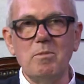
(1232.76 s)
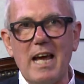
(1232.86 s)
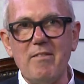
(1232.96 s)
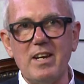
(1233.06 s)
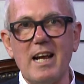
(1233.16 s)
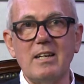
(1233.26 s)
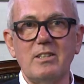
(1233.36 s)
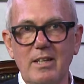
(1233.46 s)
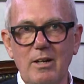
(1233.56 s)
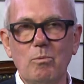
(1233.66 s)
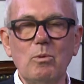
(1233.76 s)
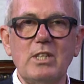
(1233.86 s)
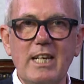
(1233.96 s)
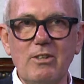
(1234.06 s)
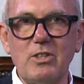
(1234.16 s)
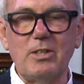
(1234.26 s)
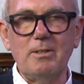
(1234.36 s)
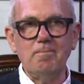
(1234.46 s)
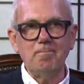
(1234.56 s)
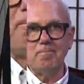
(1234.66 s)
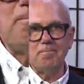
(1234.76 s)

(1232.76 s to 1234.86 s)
I'm David Hunt. We'll see you soon.